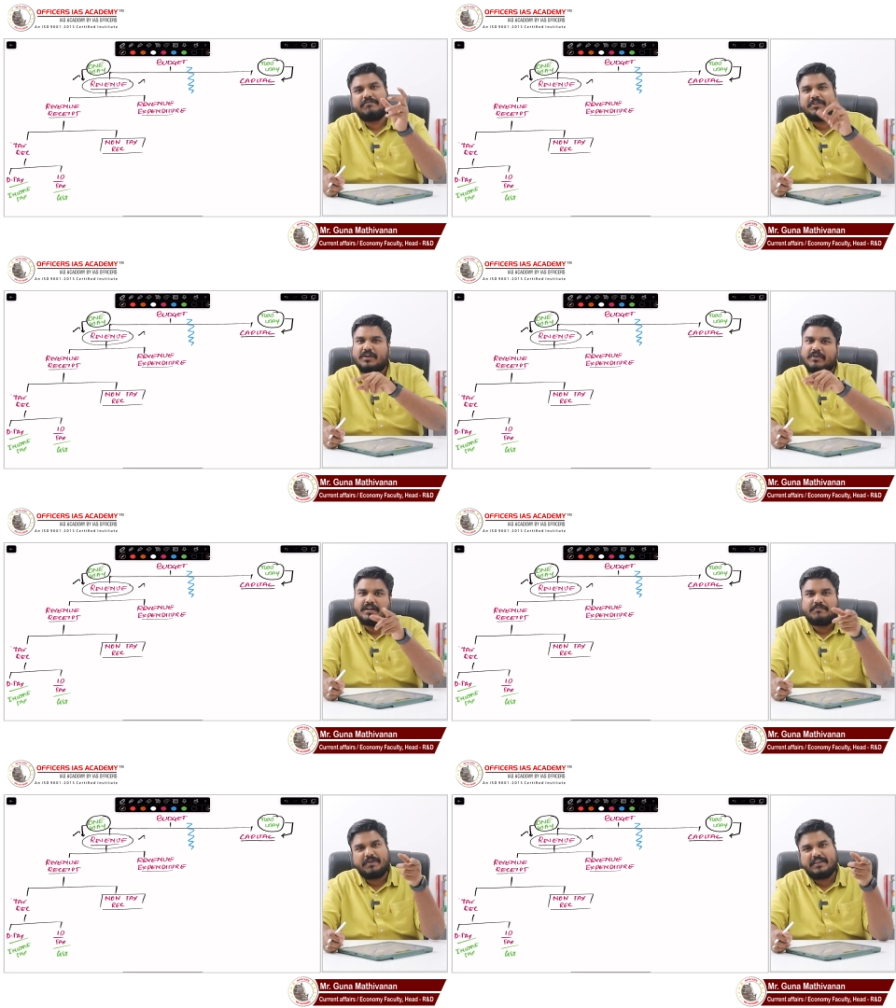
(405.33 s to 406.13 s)
you are
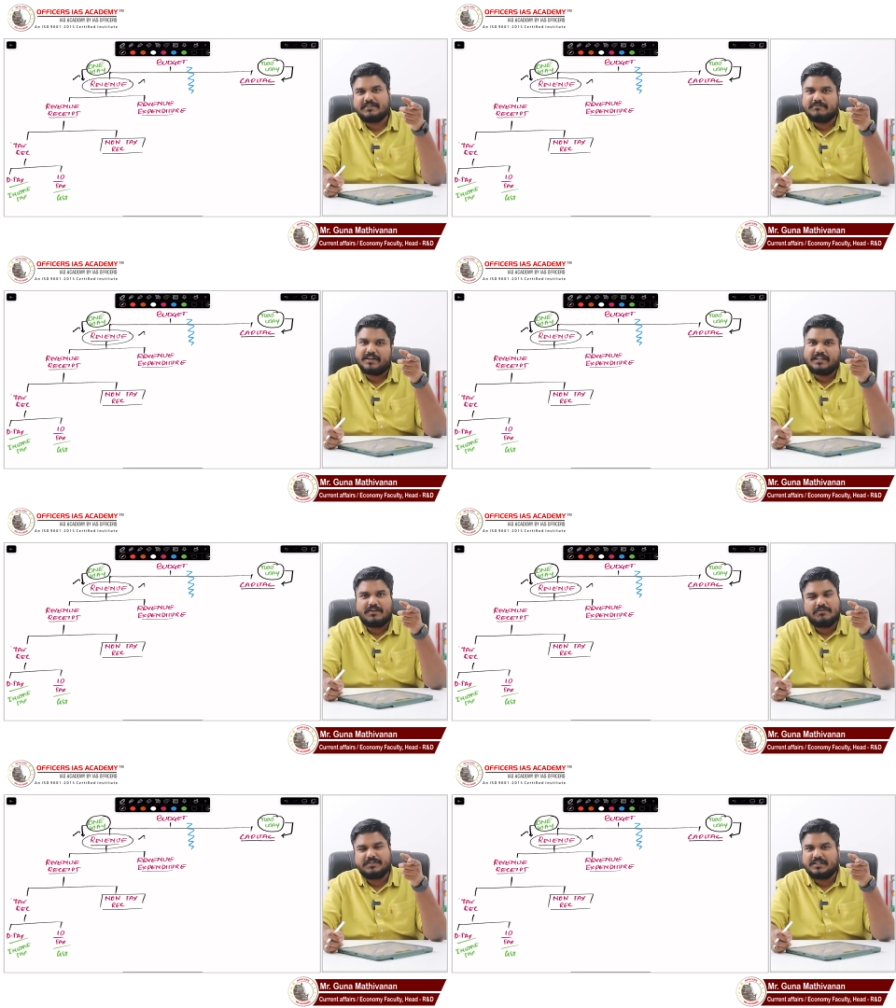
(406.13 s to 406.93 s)
going to pay some fine
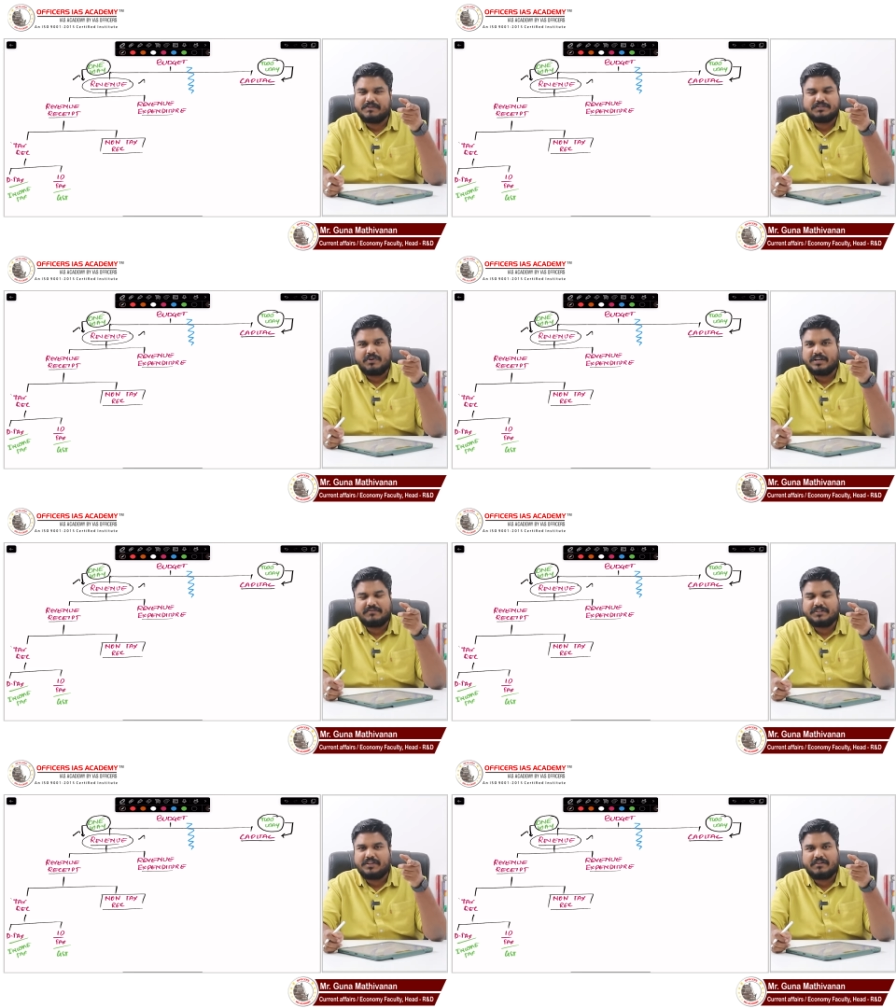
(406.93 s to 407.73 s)
thousand rupees
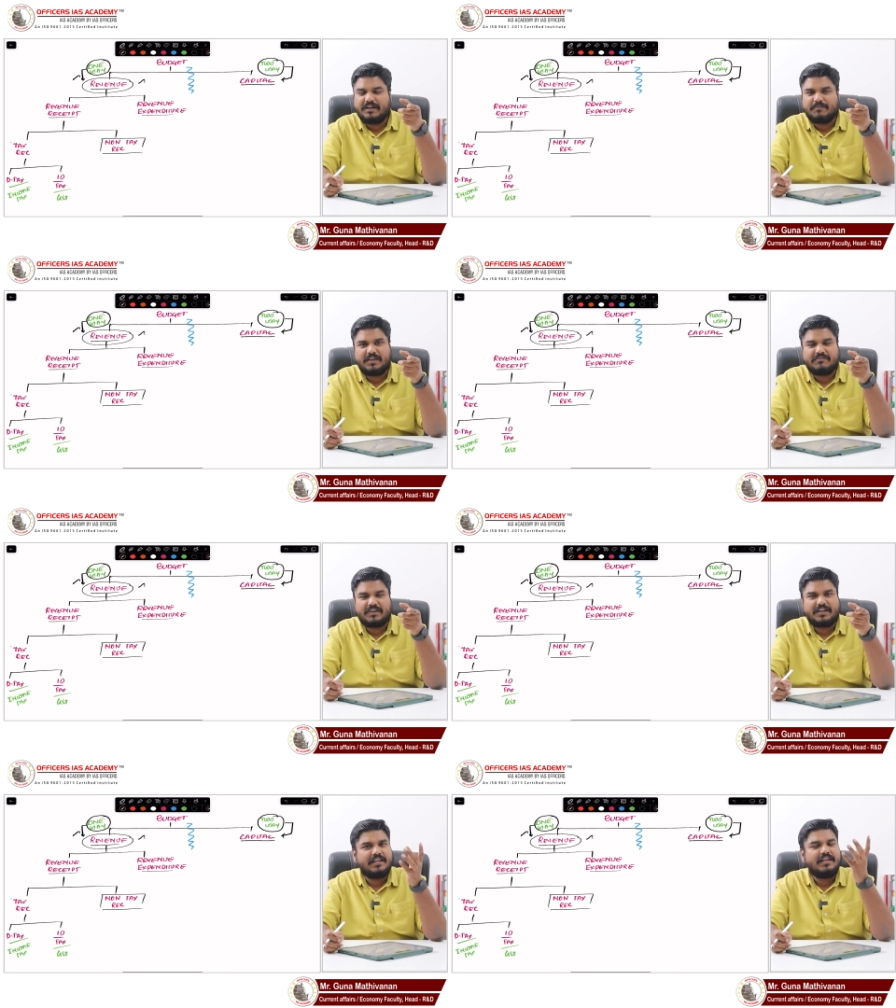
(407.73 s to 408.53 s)
whatever you are going to pay
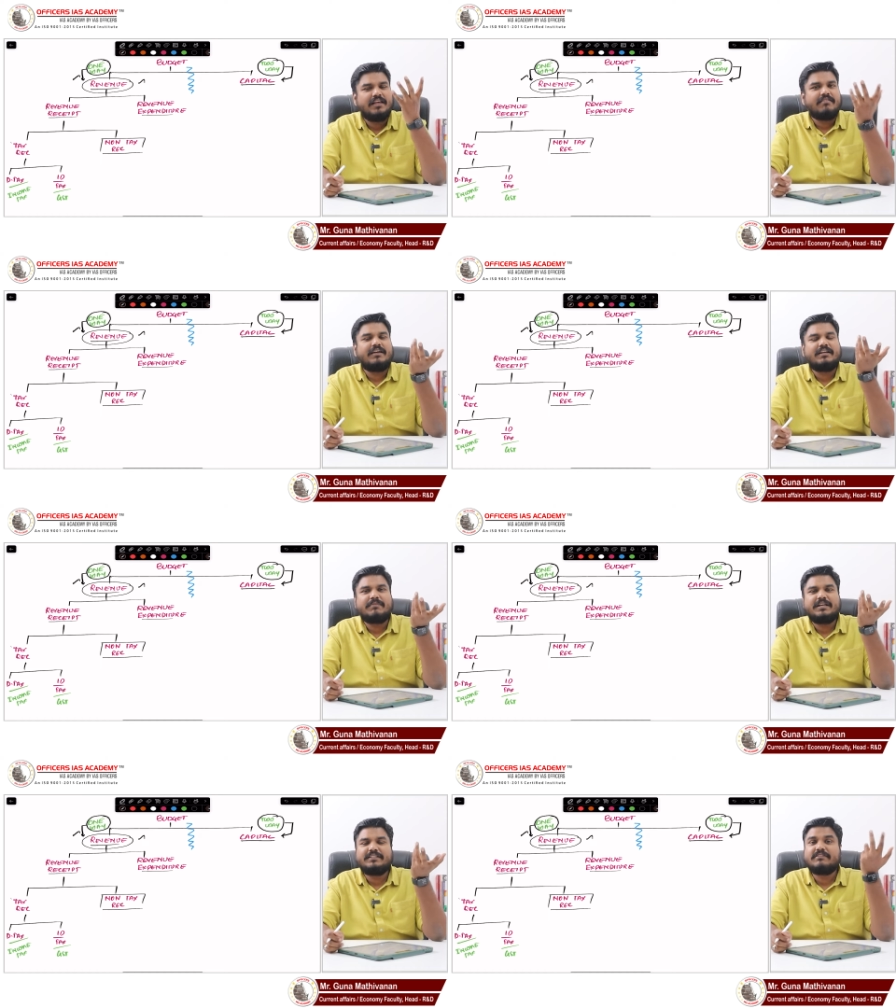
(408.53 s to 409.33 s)
fine that
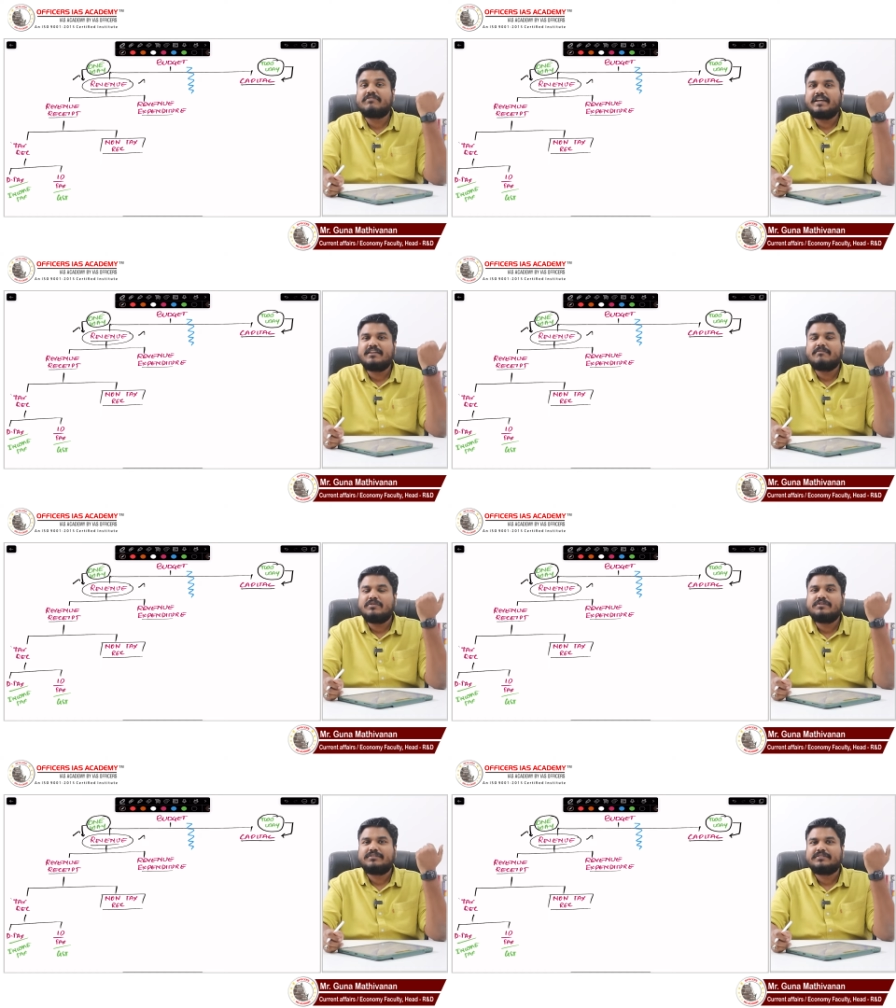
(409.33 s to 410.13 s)
money is a fine
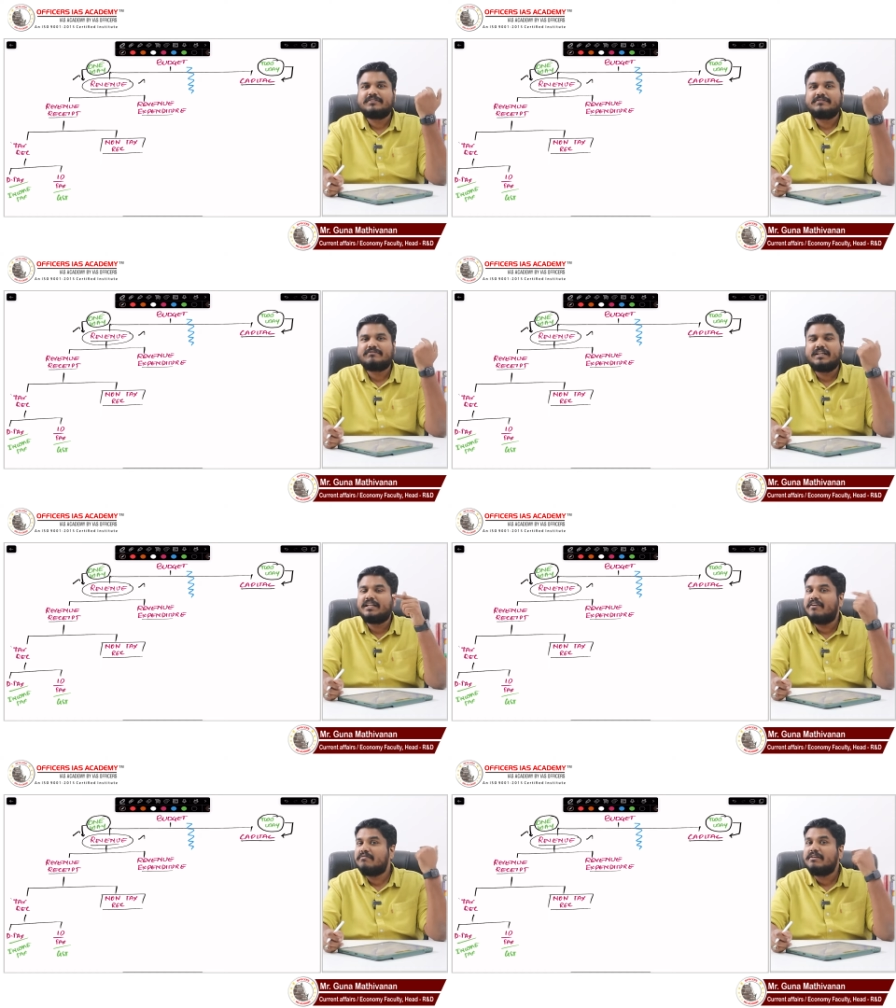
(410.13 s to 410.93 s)
amount that
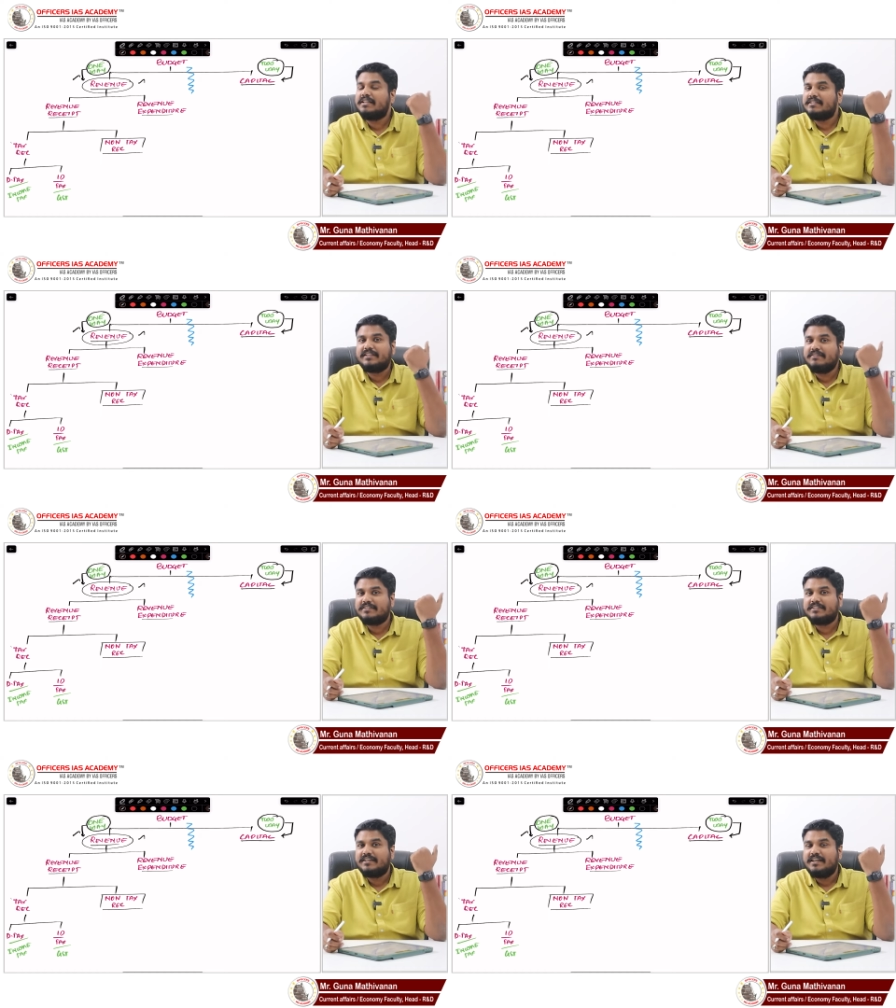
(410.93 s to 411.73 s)
government receives